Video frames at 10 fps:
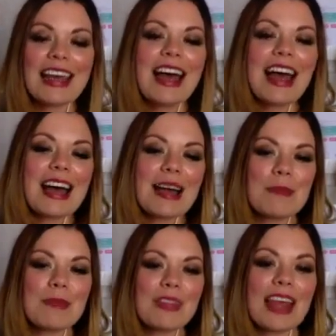
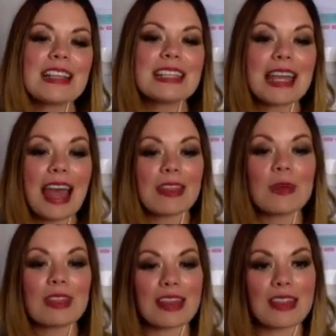Then together
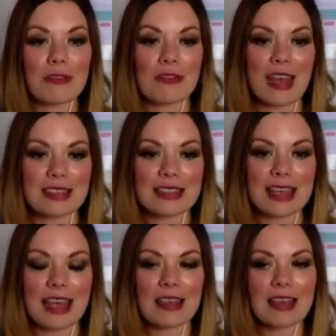with another
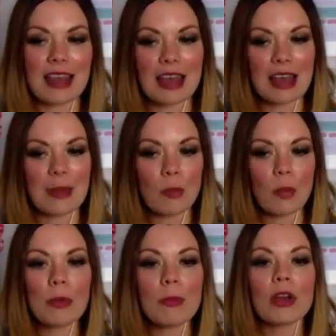investor,
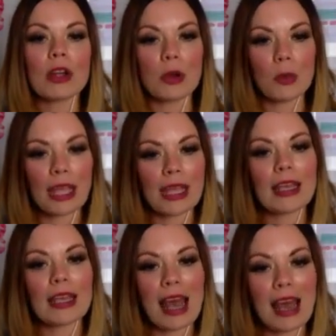we put a
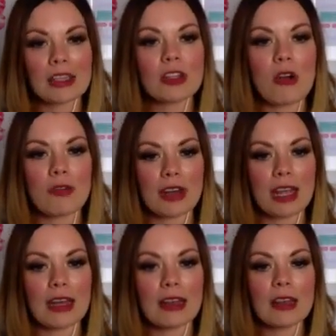quick cash offer
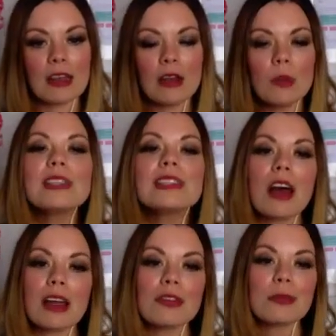in. We
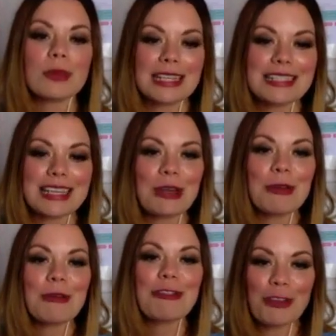started from
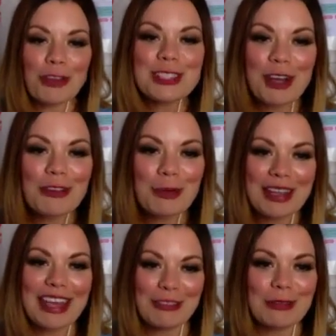90. The first offer
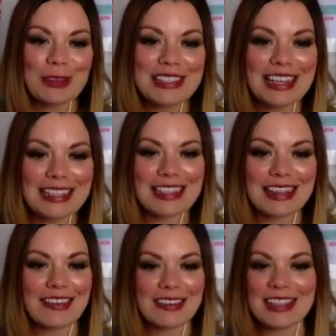we gave them was
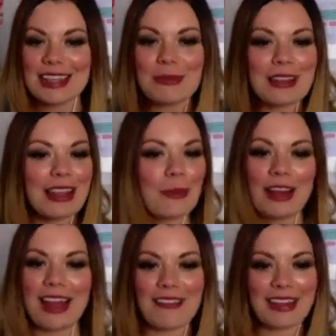90,000, but they
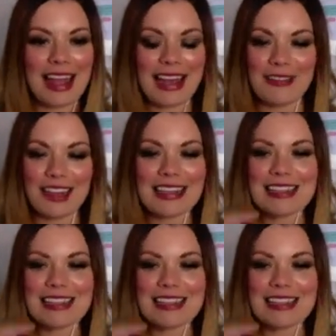weren't having any of it.